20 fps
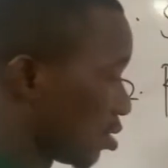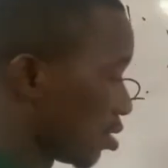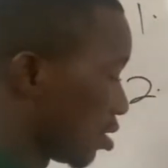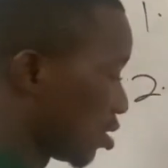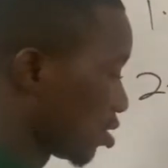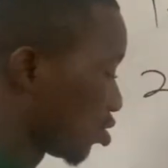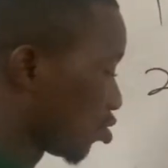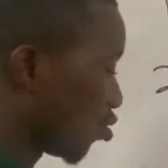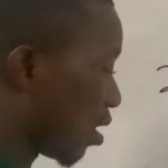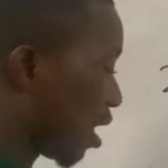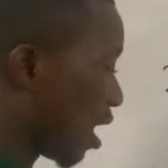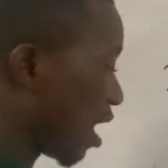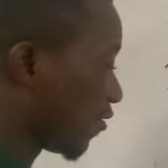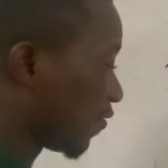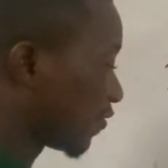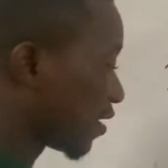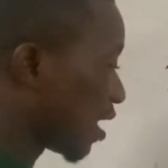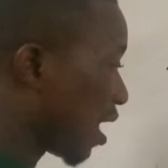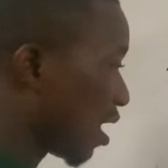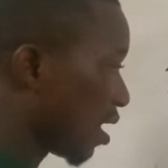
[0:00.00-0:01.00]
So
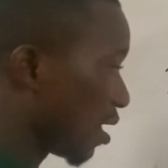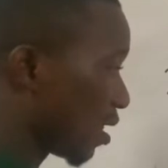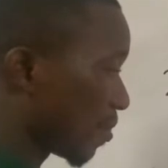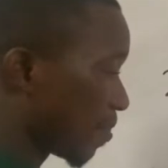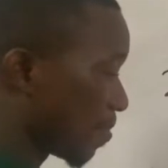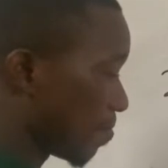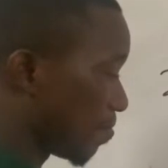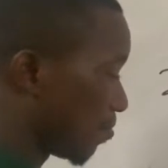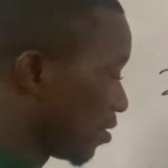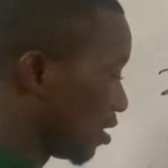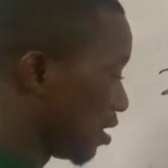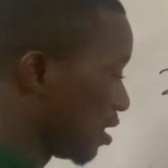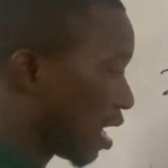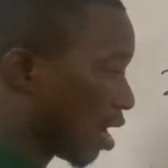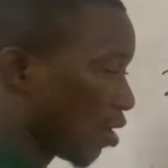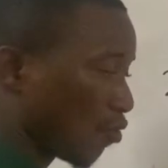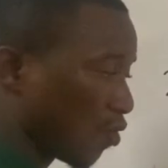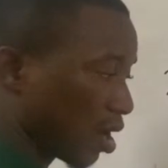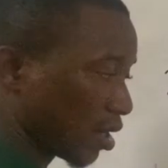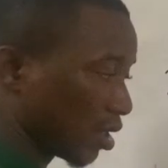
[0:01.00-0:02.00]
after
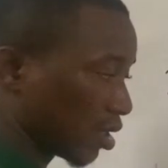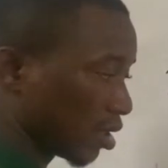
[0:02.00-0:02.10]
year one,